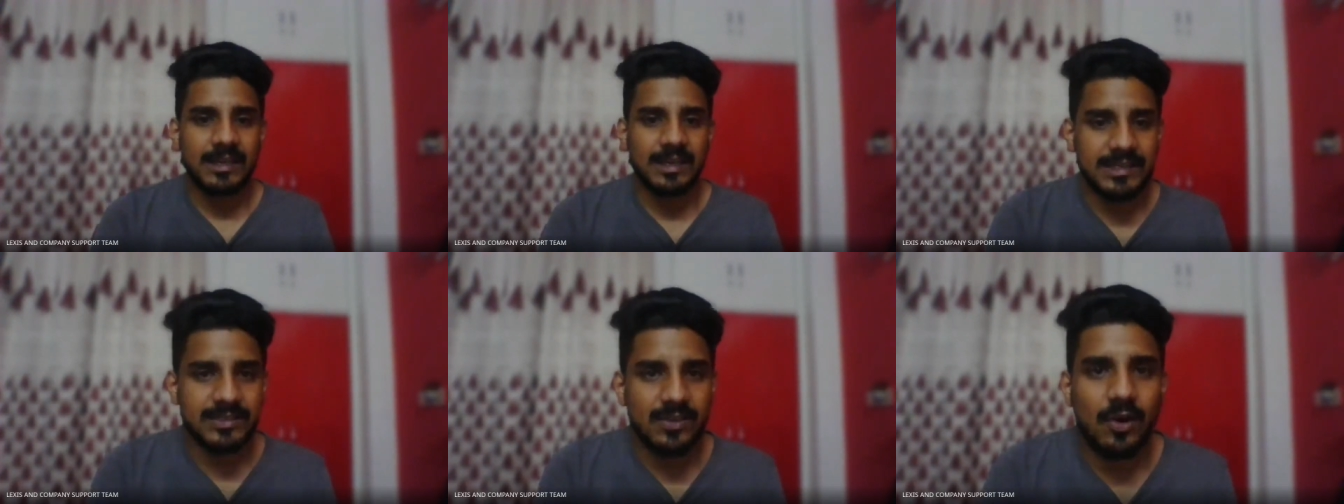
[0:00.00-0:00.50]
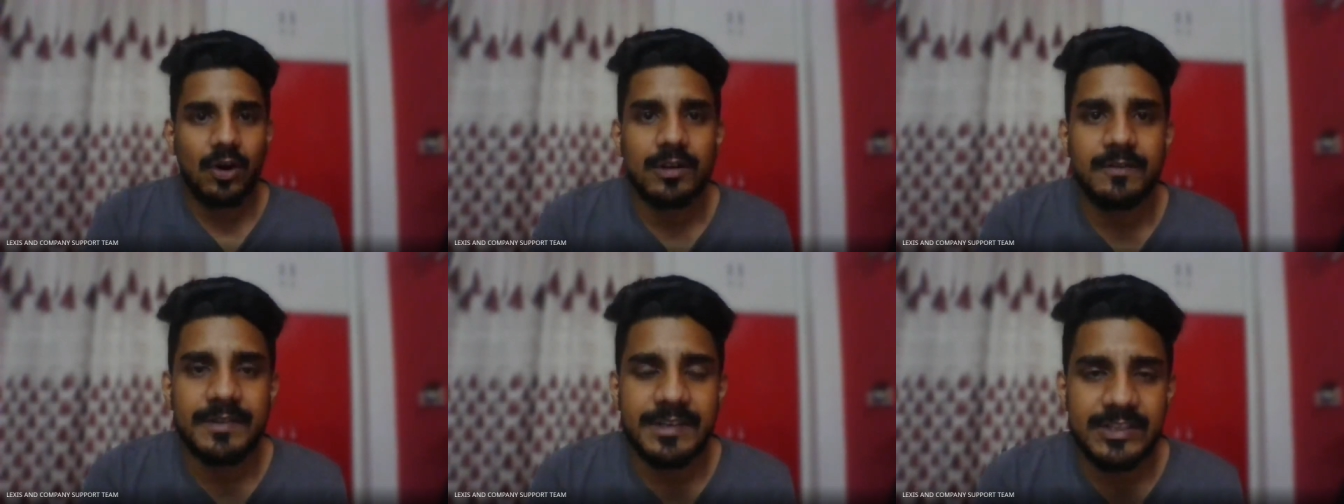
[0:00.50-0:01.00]
is
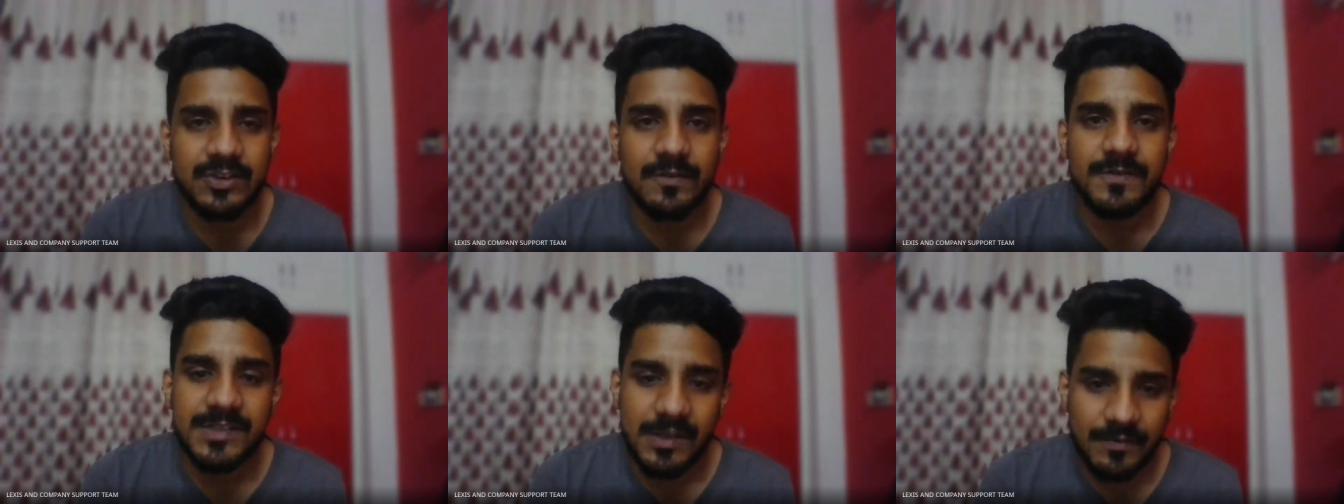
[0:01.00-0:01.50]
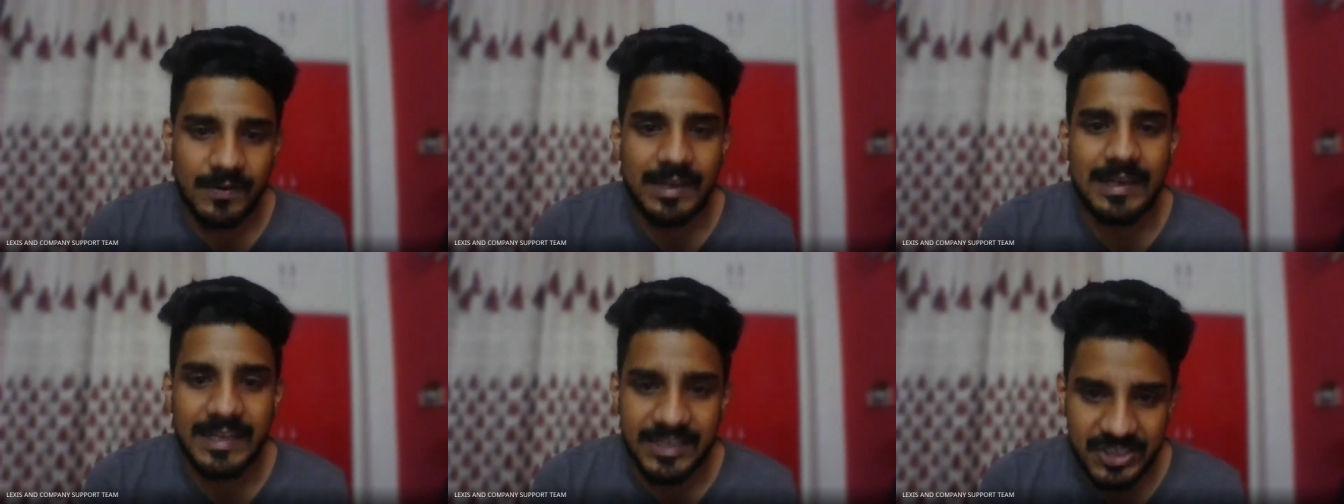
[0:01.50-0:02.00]
always of civil
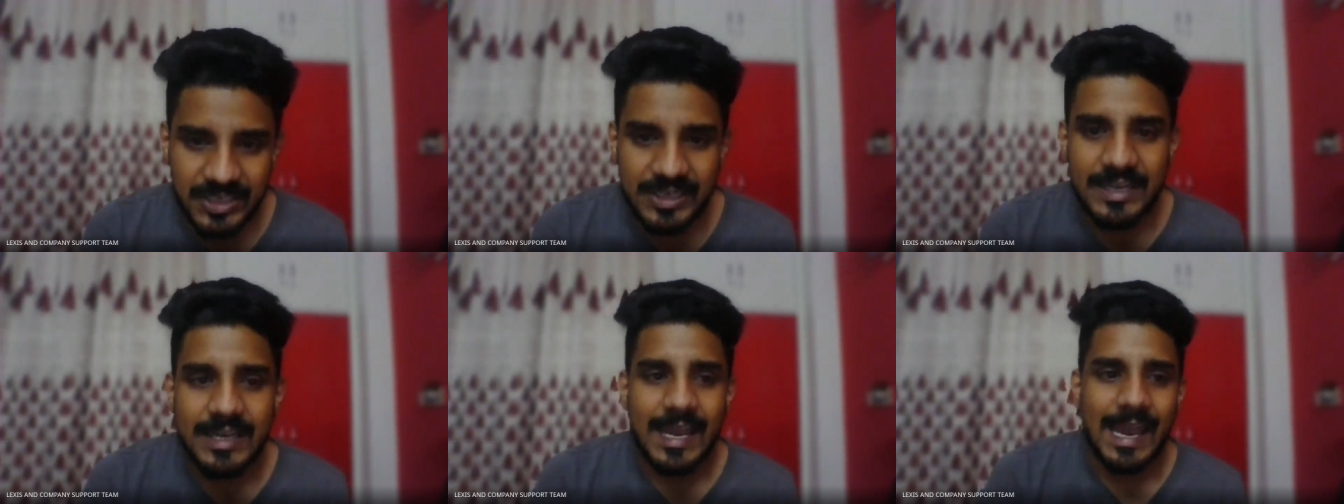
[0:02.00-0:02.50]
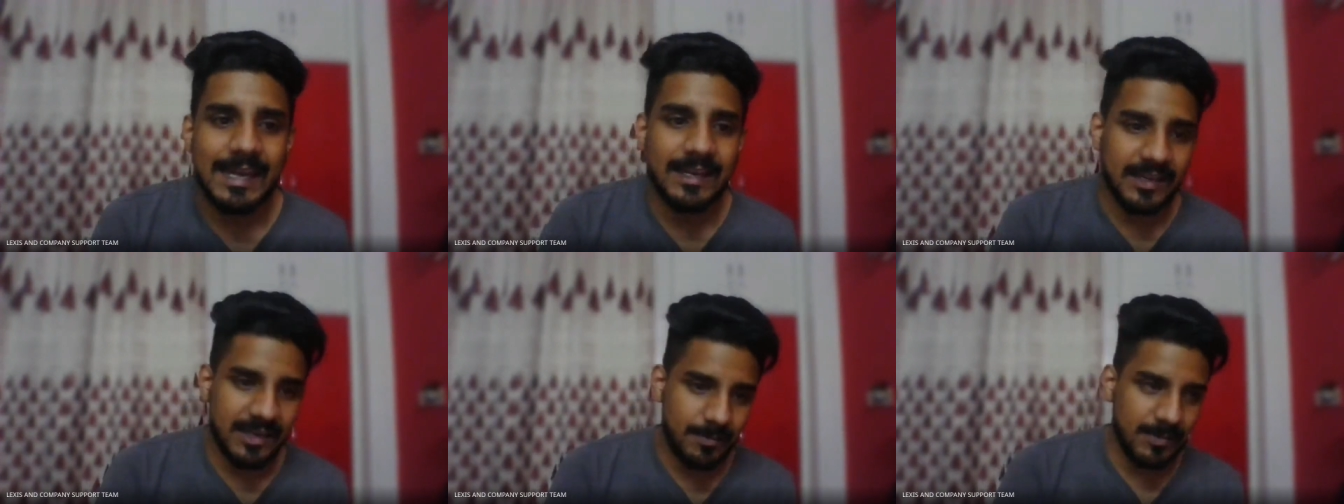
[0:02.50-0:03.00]
nature and
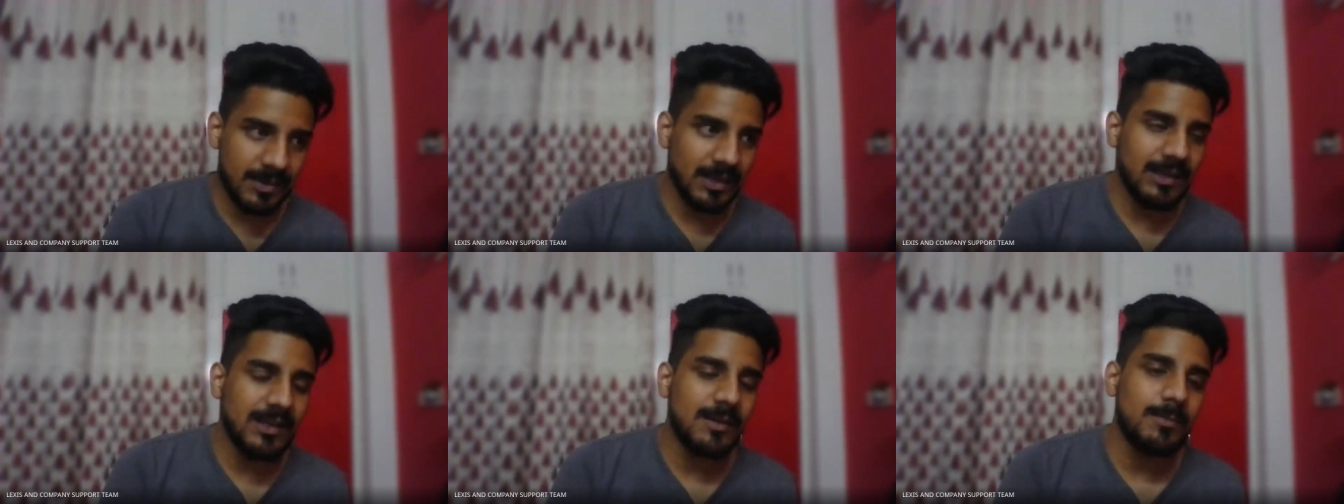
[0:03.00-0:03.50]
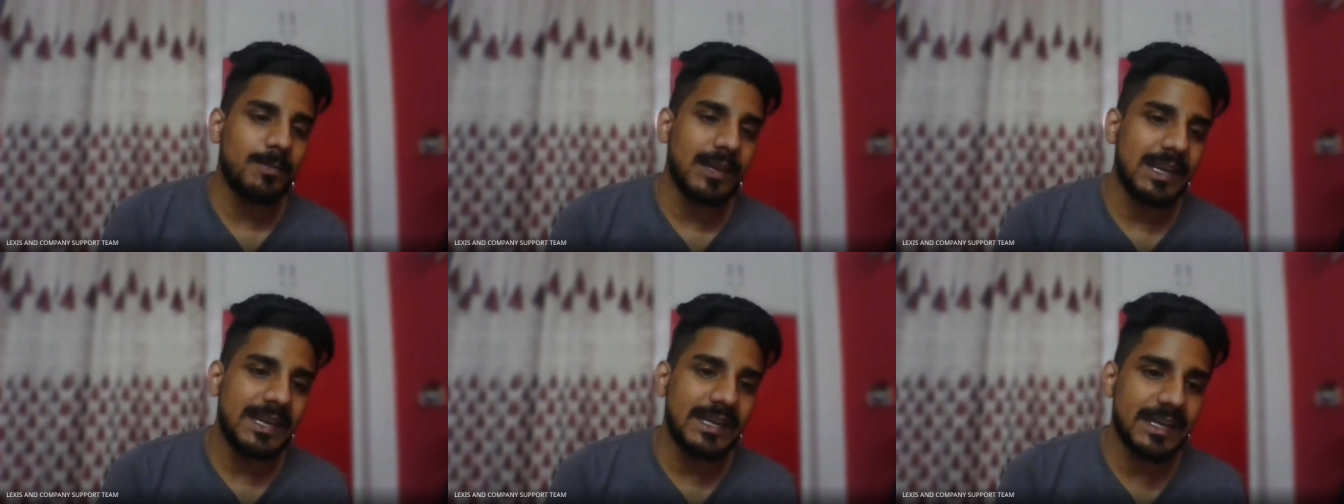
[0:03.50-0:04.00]
criminal
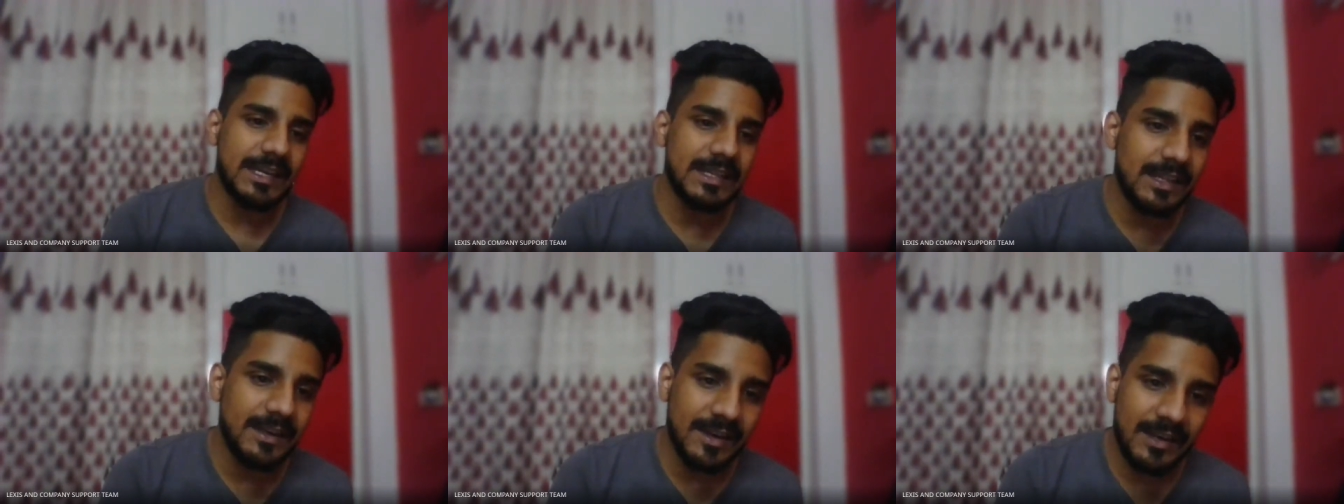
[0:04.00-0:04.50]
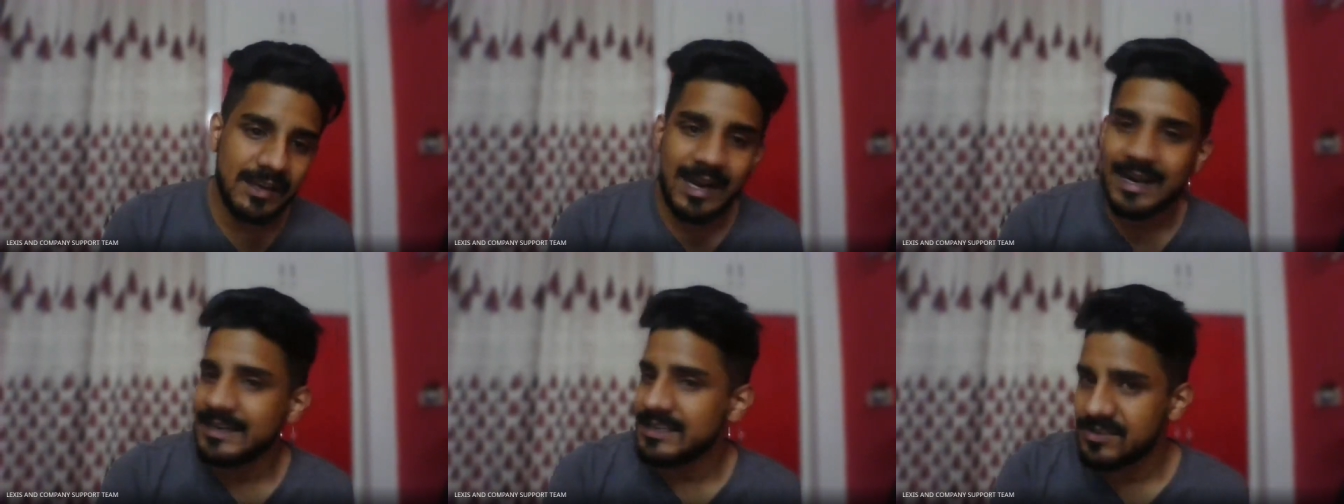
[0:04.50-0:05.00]
complaint in the
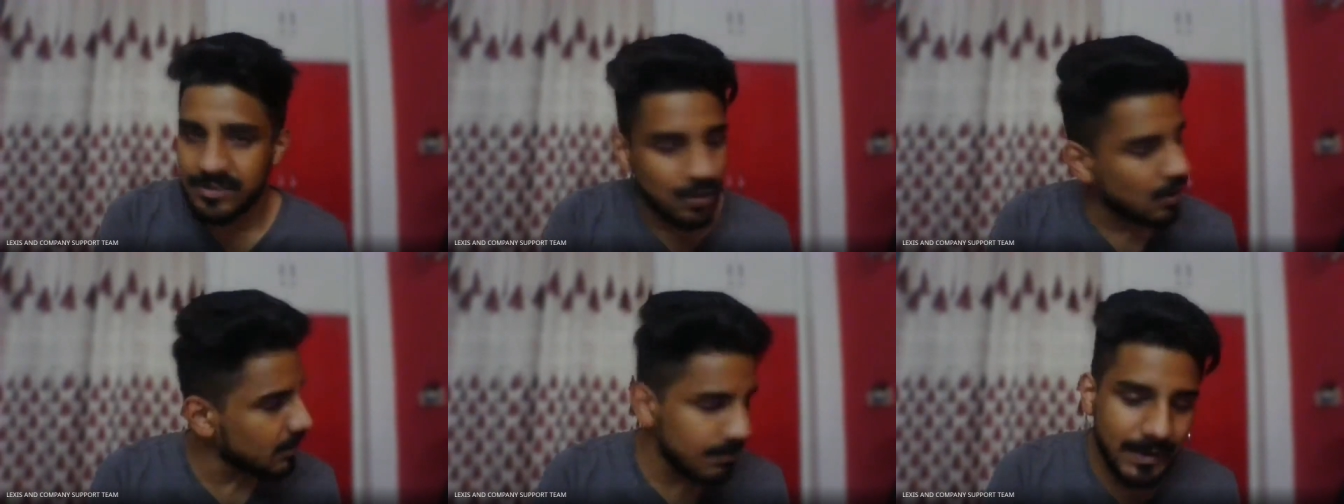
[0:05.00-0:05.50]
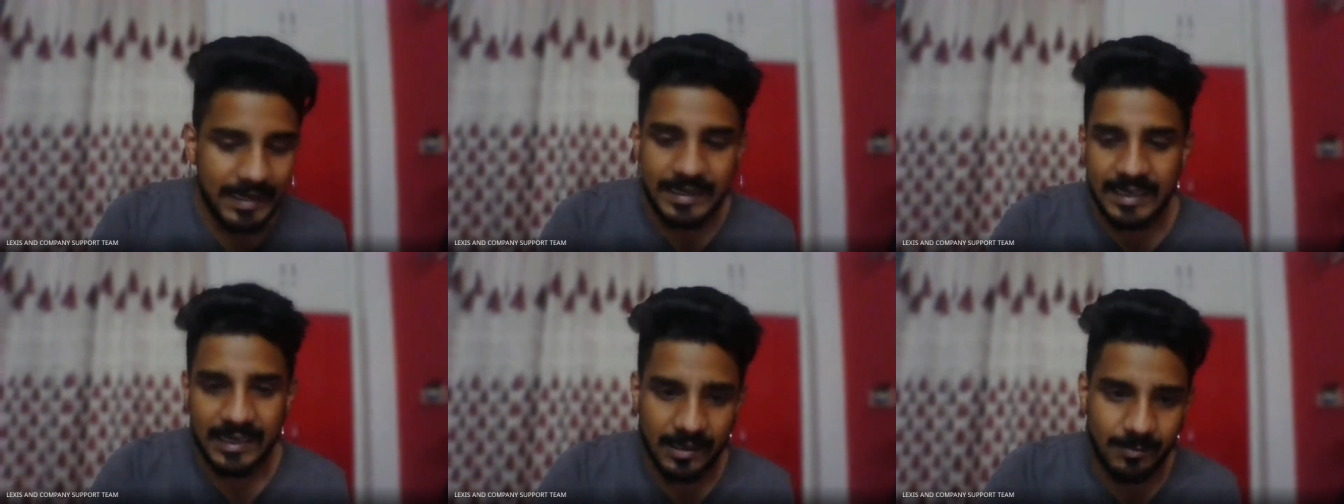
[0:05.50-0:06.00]
regard is not
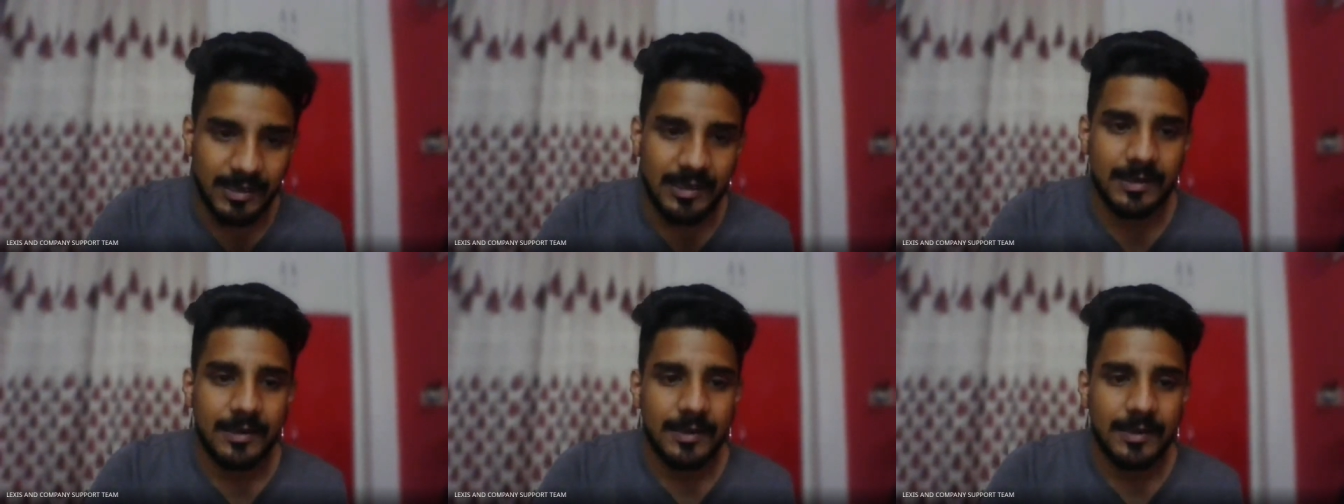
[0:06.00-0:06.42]
maintainable.